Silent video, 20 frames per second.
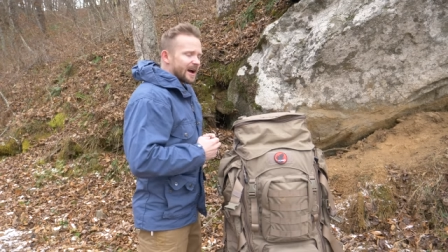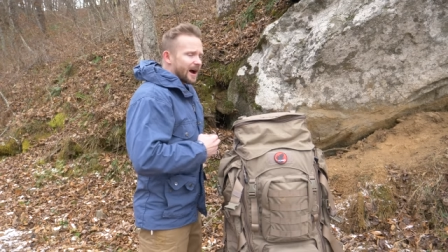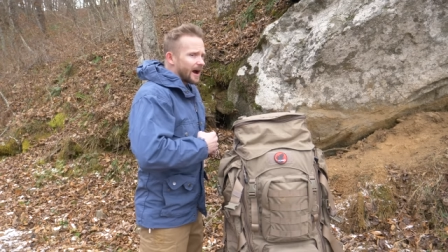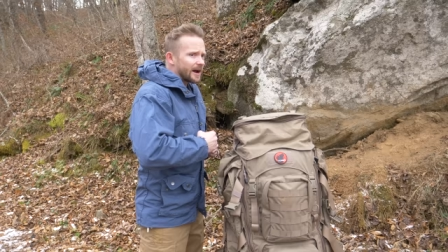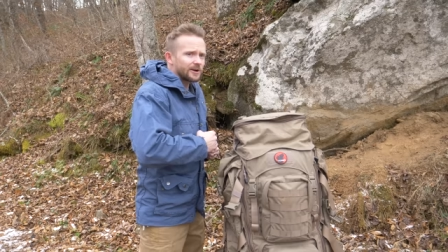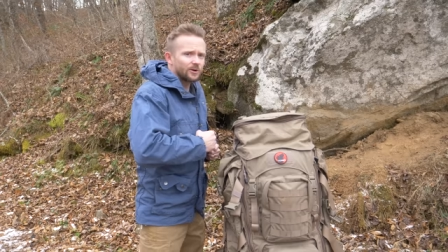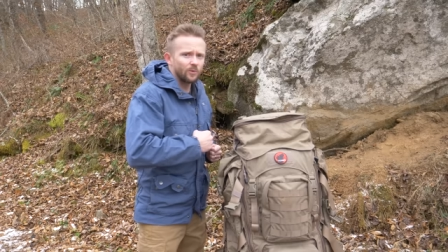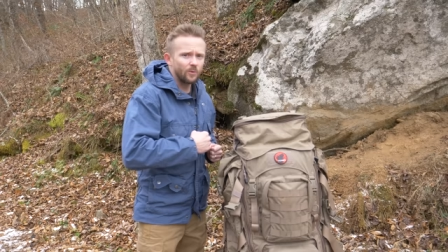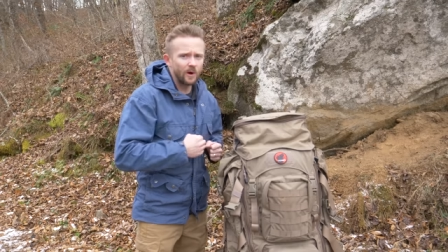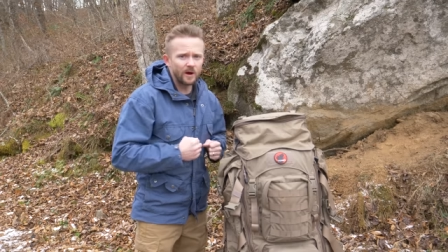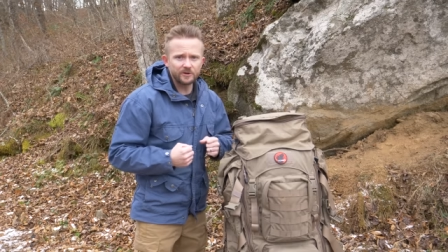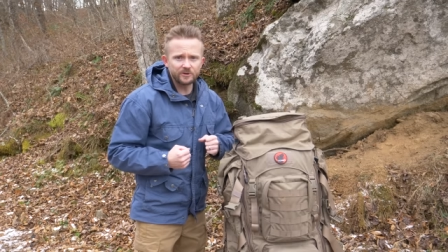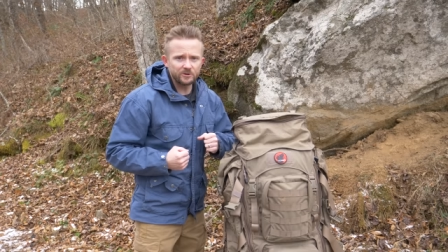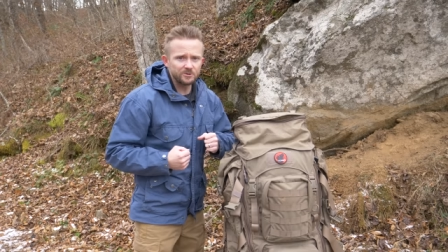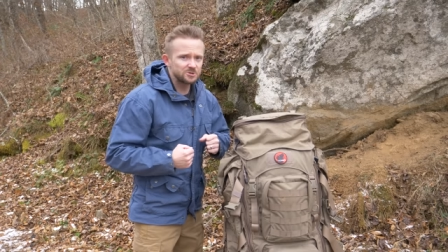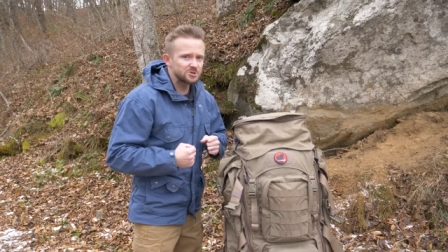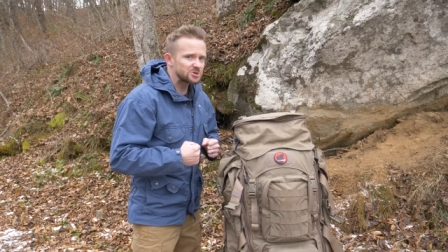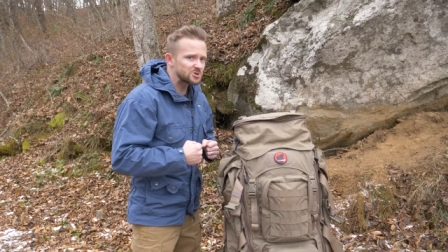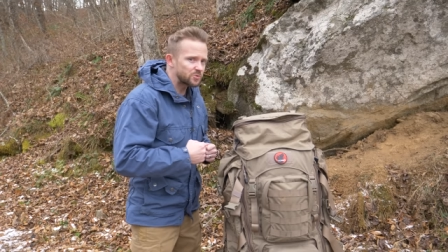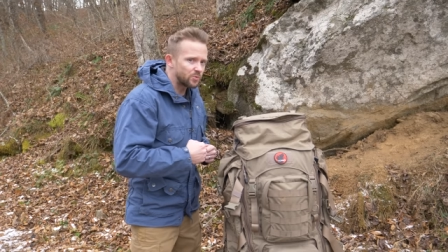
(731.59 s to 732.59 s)
I don't want
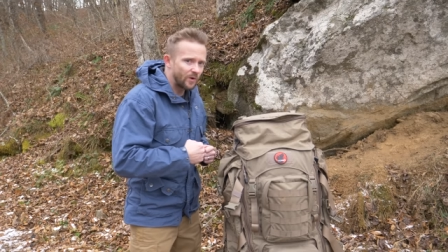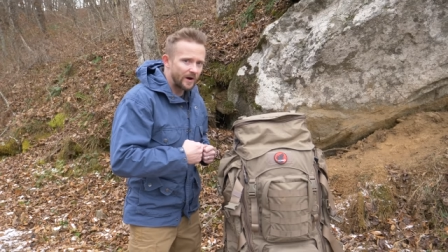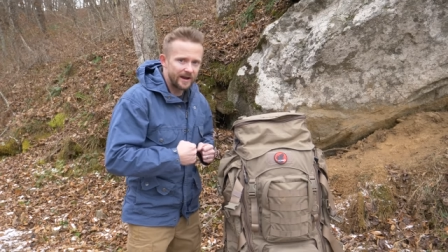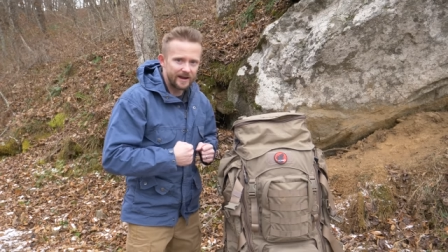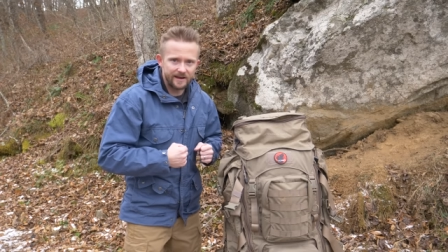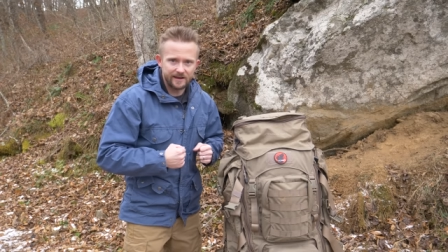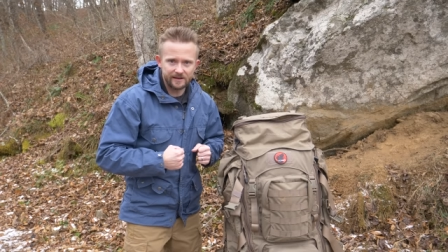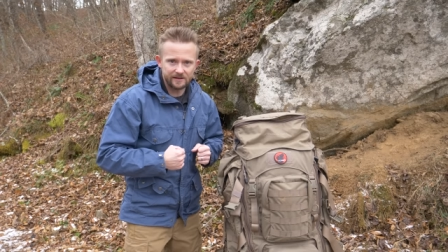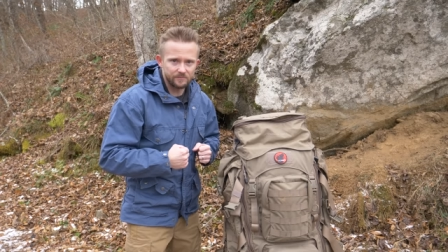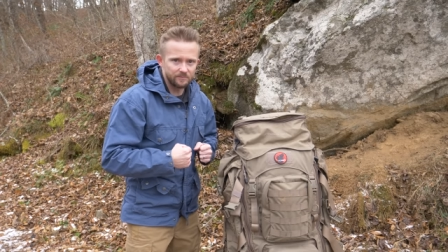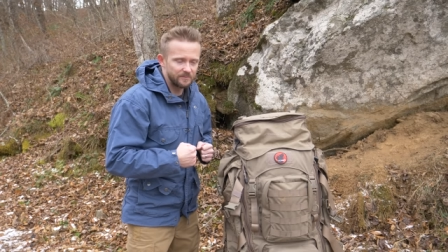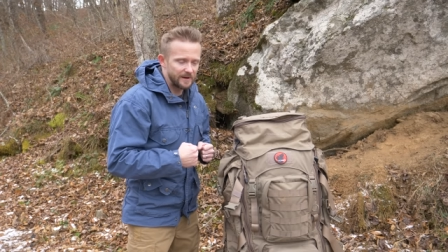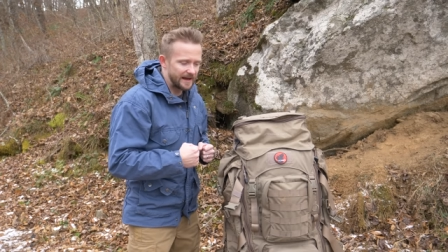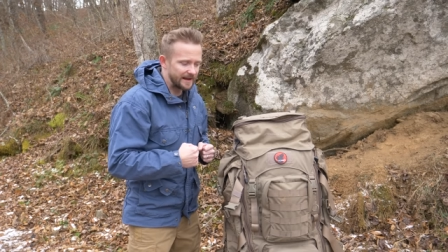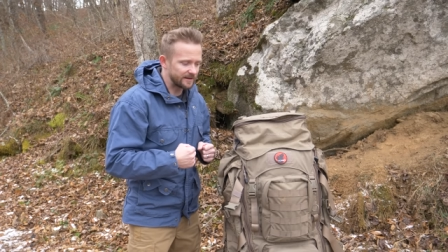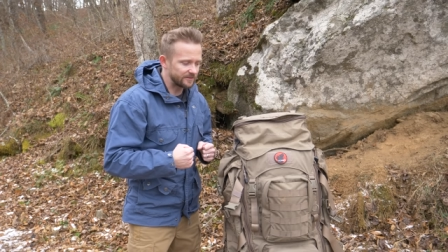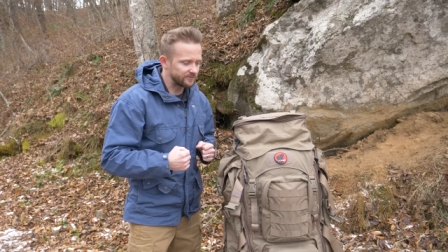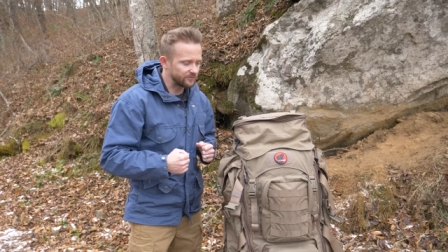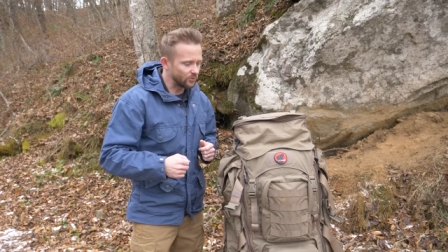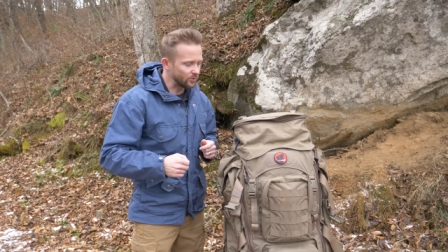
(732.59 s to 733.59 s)
no swaying
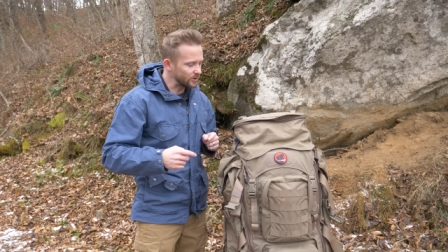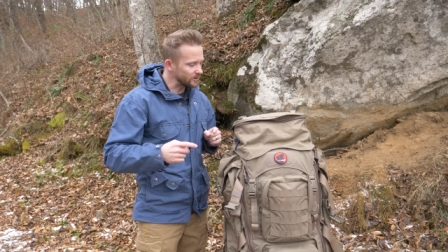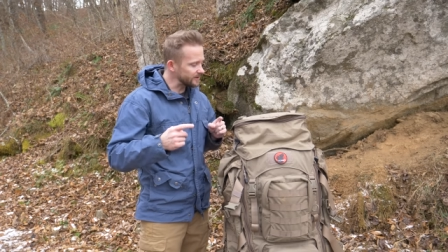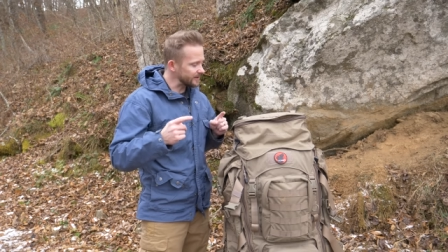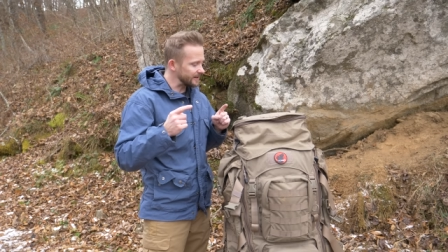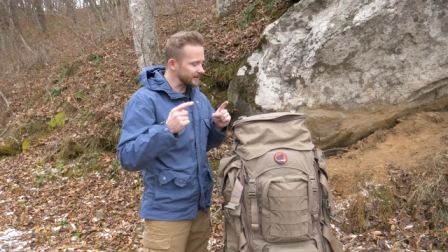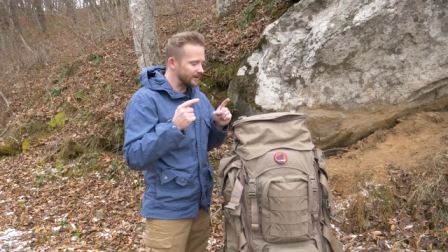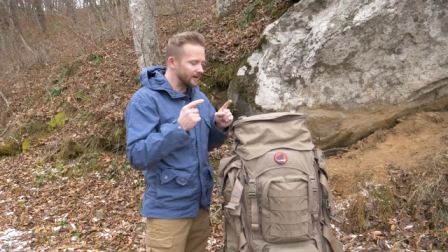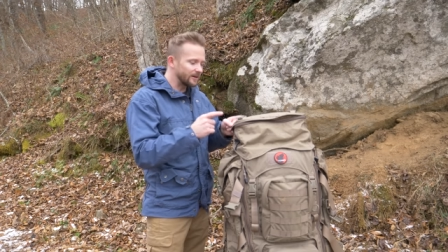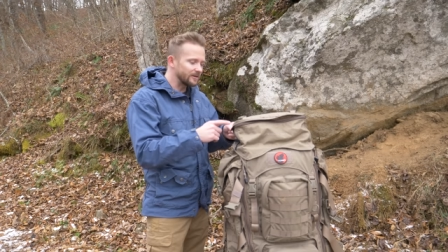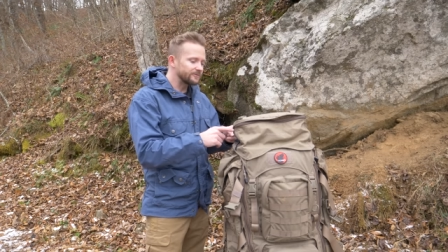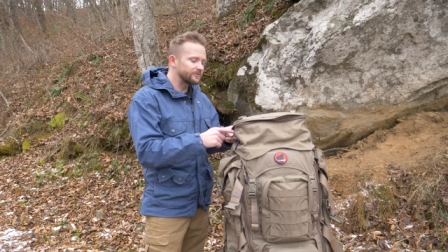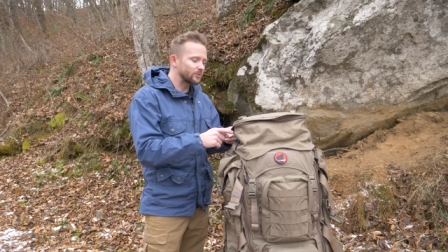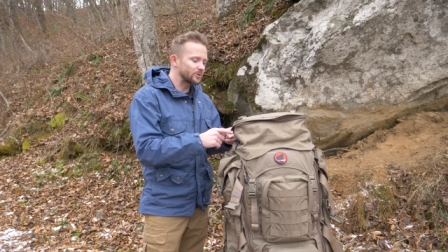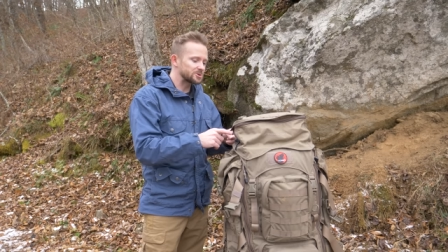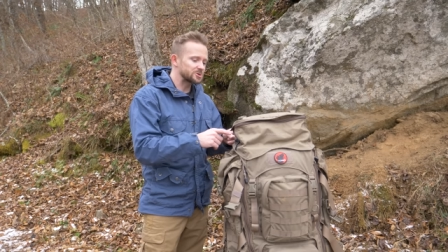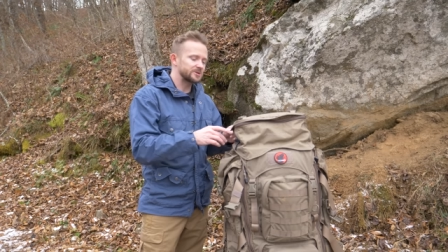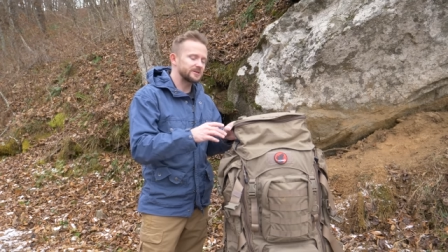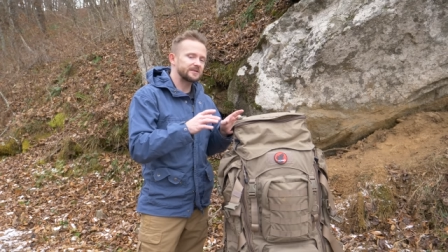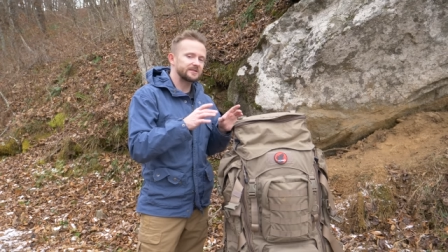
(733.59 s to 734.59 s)
back and forth, and
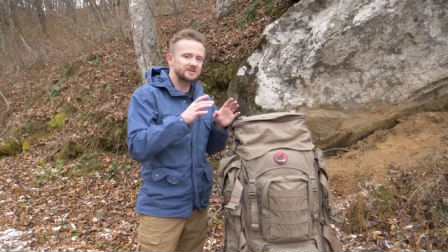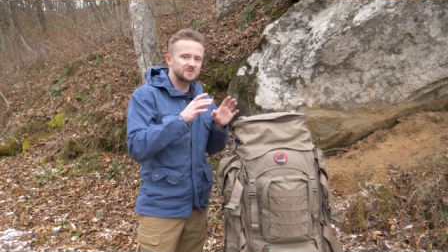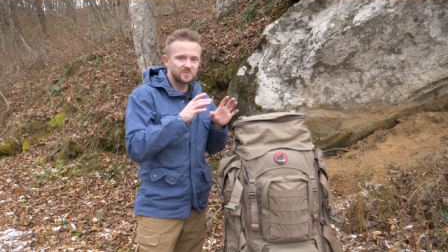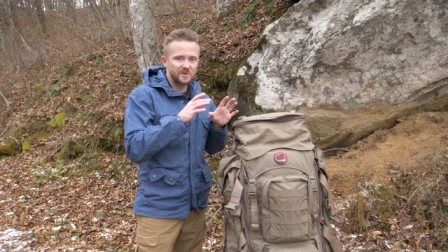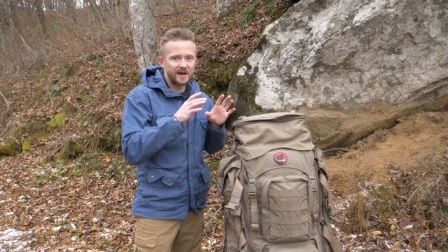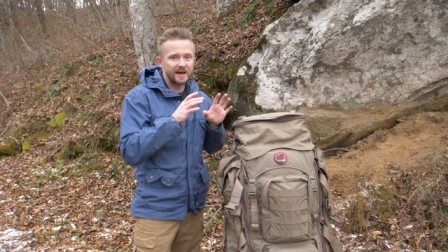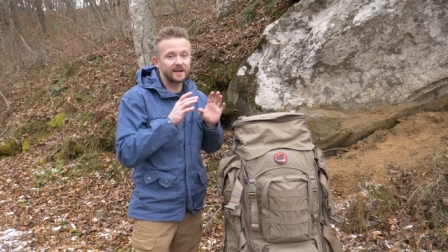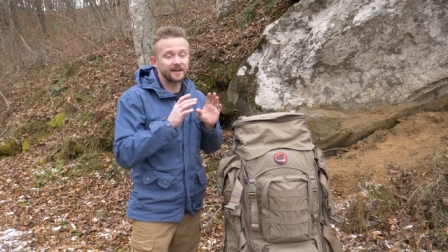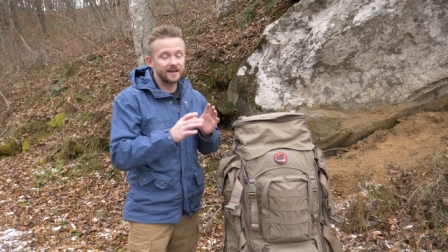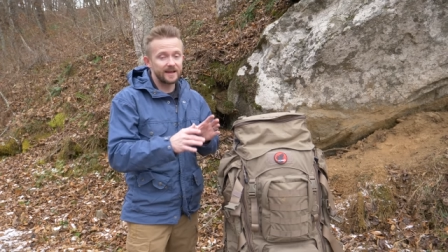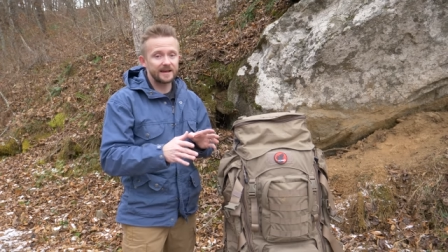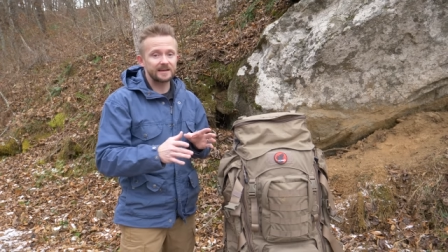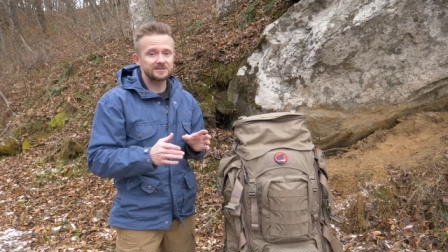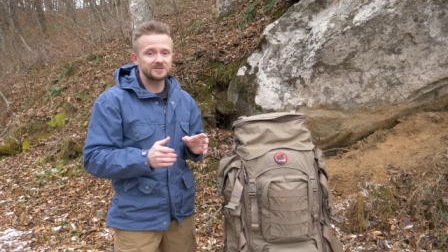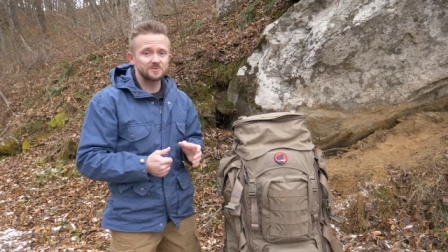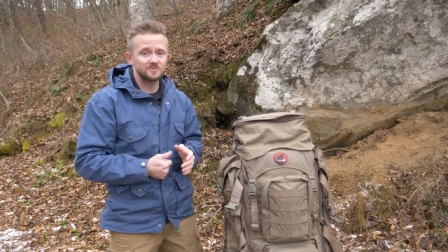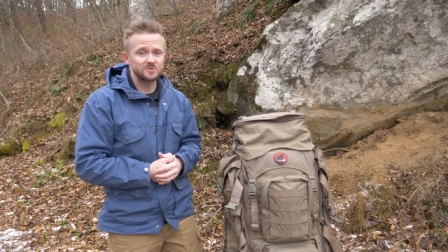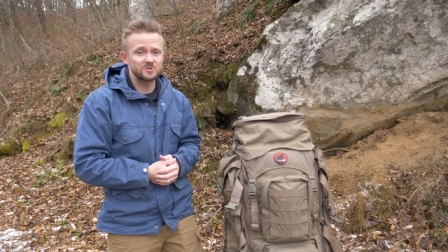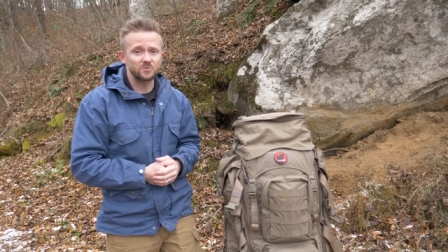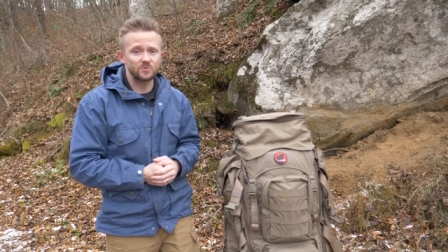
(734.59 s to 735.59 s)
unfortunately this pack
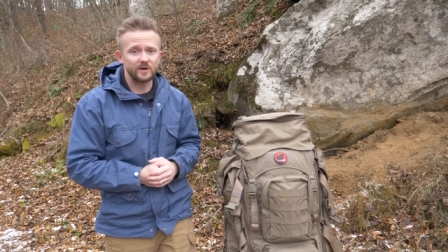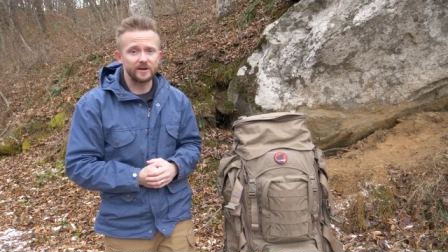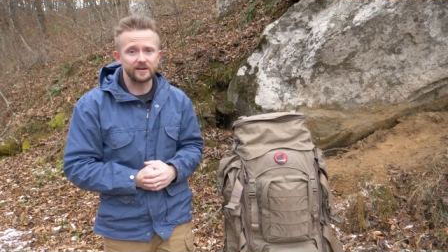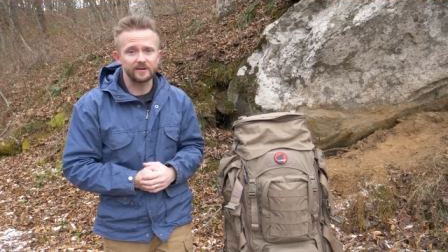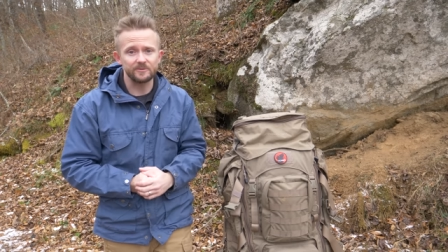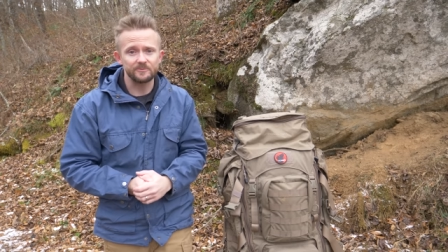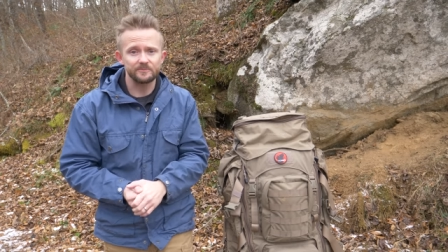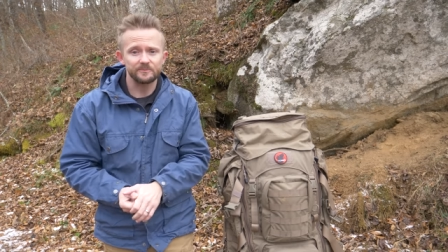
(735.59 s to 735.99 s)
has some sway.